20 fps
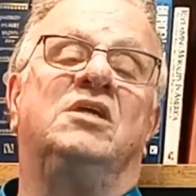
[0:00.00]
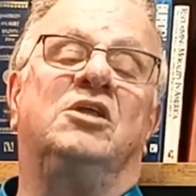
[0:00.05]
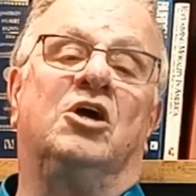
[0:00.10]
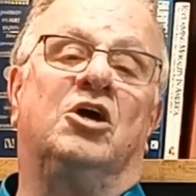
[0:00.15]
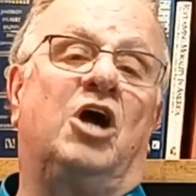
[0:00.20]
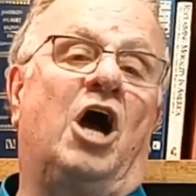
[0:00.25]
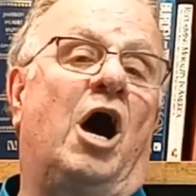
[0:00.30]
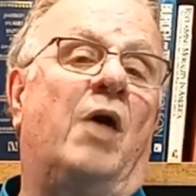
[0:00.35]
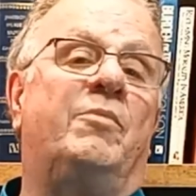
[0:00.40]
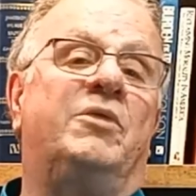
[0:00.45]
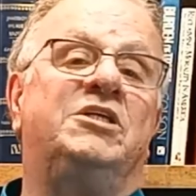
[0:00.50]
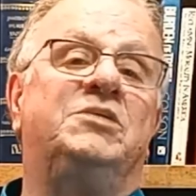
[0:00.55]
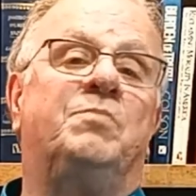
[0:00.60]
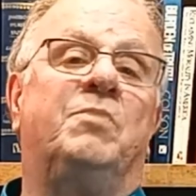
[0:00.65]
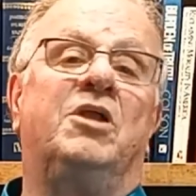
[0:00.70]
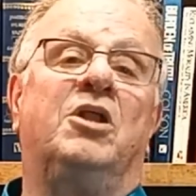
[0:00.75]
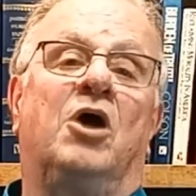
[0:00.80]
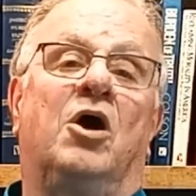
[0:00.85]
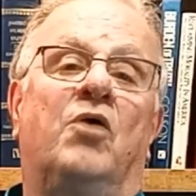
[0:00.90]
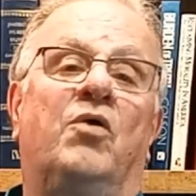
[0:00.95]
in the comments
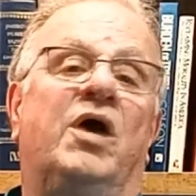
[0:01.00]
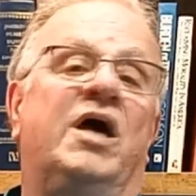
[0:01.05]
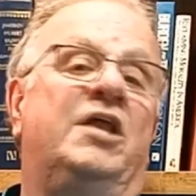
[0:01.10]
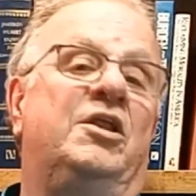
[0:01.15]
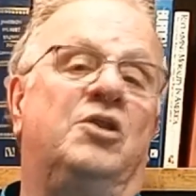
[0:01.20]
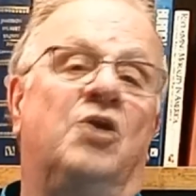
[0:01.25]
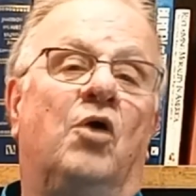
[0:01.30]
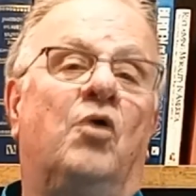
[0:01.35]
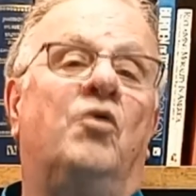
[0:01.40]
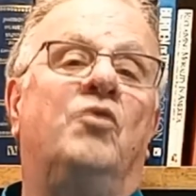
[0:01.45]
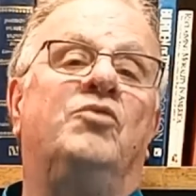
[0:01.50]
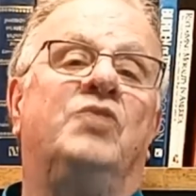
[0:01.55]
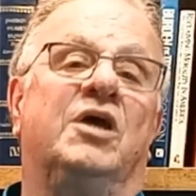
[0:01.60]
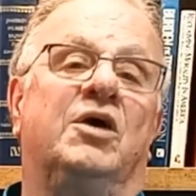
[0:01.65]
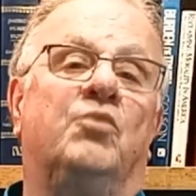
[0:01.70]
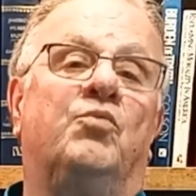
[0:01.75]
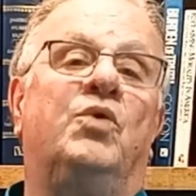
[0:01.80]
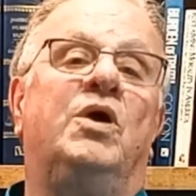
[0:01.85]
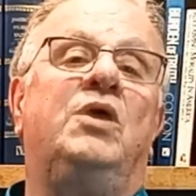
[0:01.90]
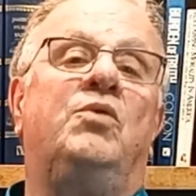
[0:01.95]
below and know
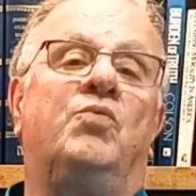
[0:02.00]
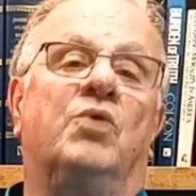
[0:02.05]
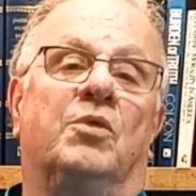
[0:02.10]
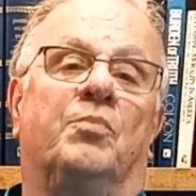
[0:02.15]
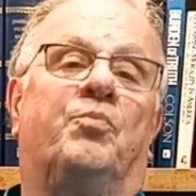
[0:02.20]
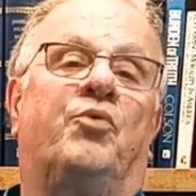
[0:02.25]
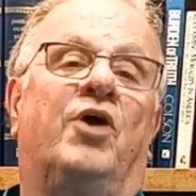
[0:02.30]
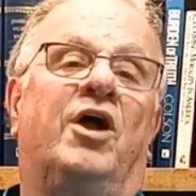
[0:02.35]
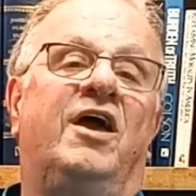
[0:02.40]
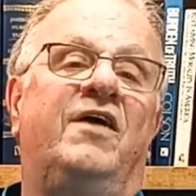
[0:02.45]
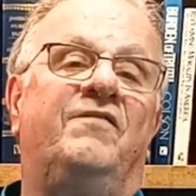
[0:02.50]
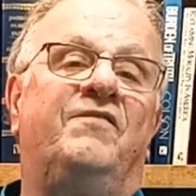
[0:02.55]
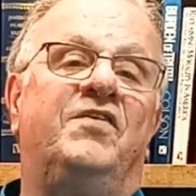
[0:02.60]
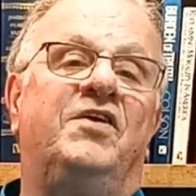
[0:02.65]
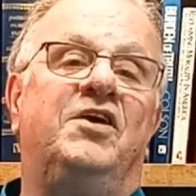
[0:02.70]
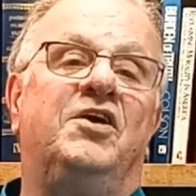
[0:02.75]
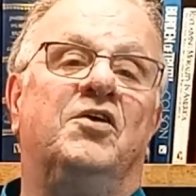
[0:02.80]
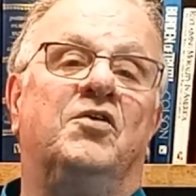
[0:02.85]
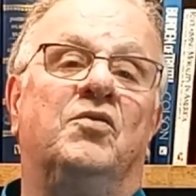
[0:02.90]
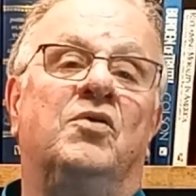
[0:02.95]
that we will pray for
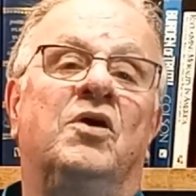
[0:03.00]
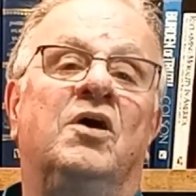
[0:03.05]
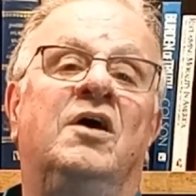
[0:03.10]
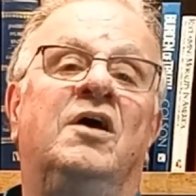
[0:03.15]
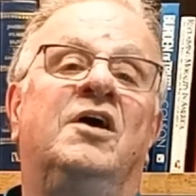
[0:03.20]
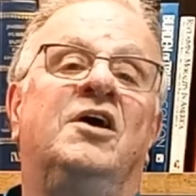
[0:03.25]
you.